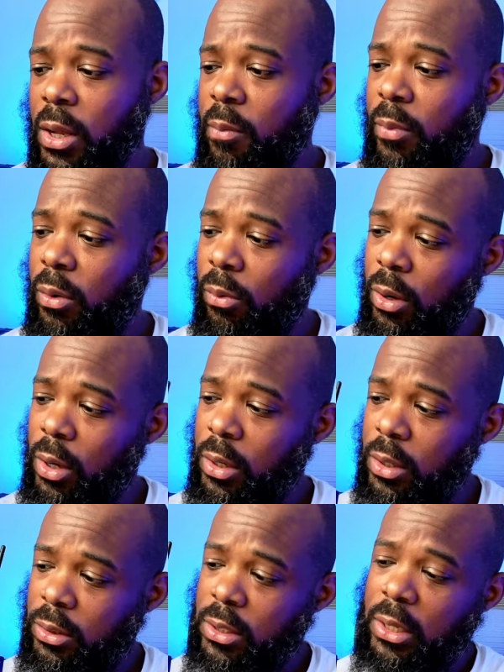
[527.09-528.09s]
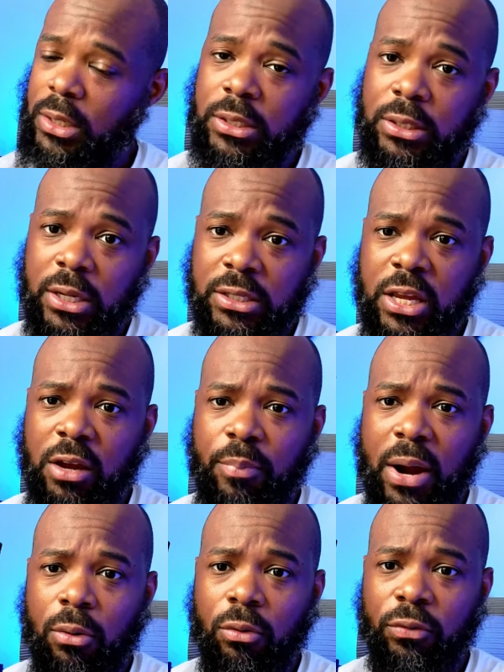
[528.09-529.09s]
But a good thing is it does have
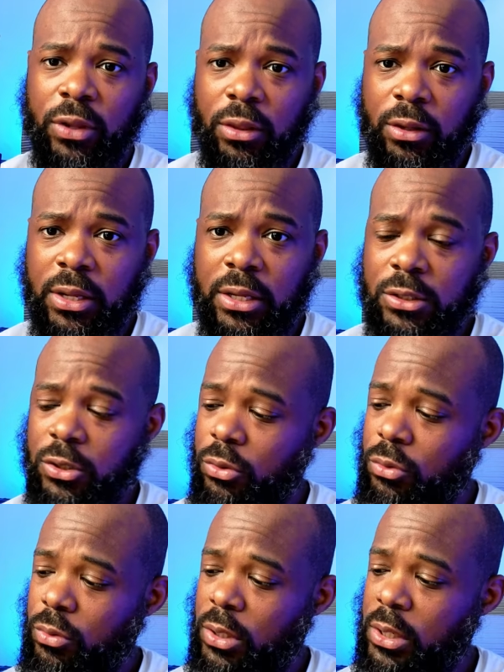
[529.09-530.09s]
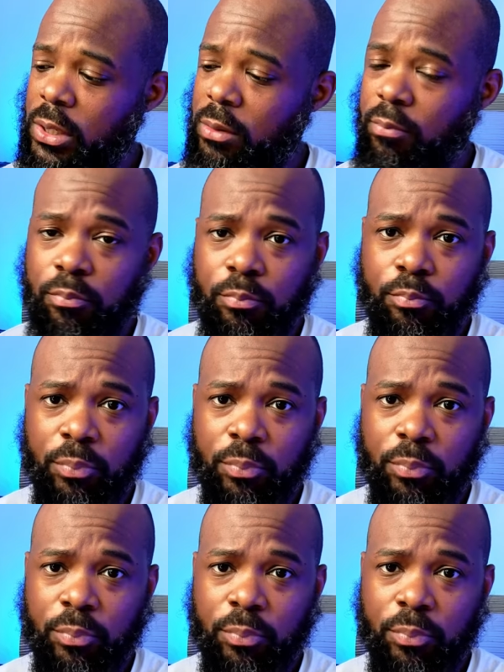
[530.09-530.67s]
power with Ethernet, so you can